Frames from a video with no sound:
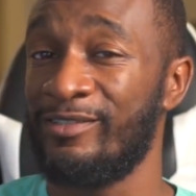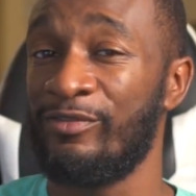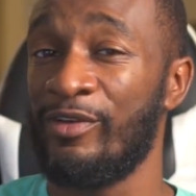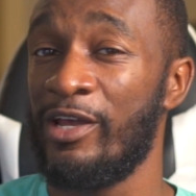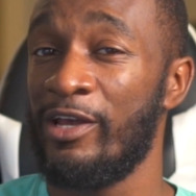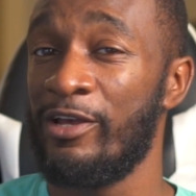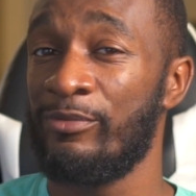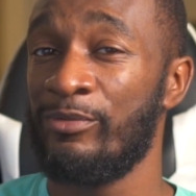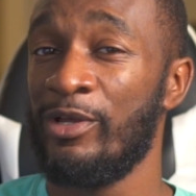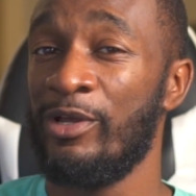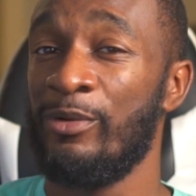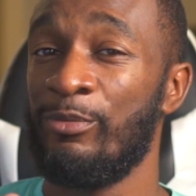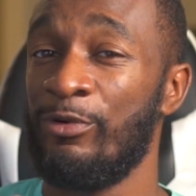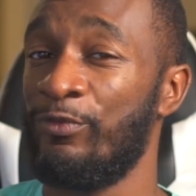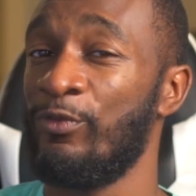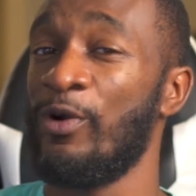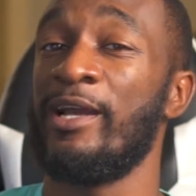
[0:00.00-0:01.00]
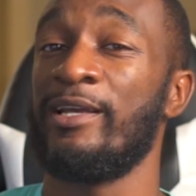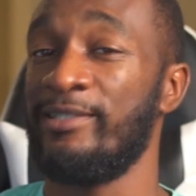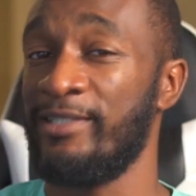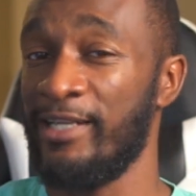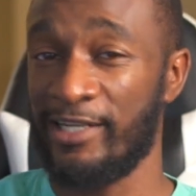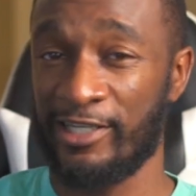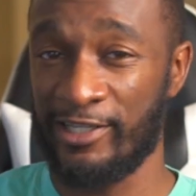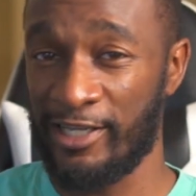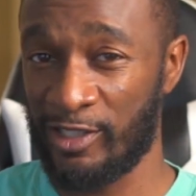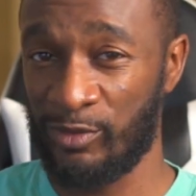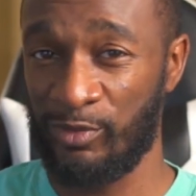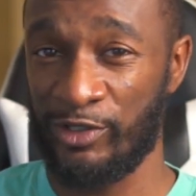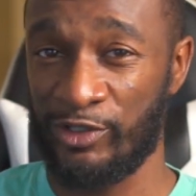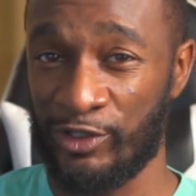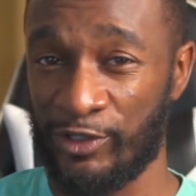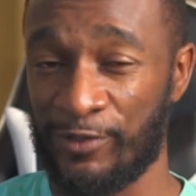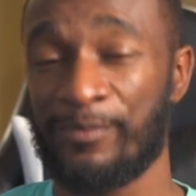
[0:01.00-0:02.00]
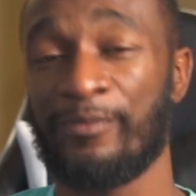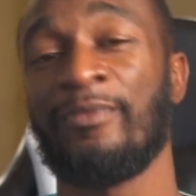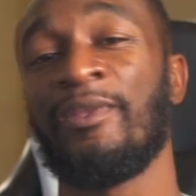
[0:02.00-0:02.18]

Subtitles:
fam, before I could take the next picture.